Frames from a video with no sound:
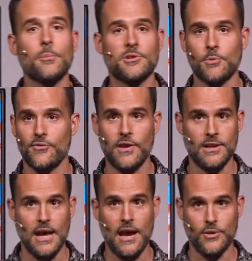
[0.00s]
much more fun in
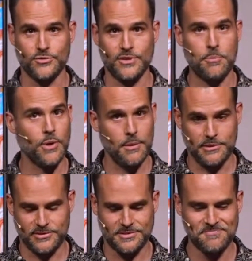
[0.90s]
the house, I
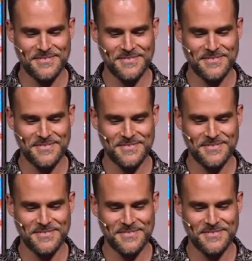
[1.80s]
promise.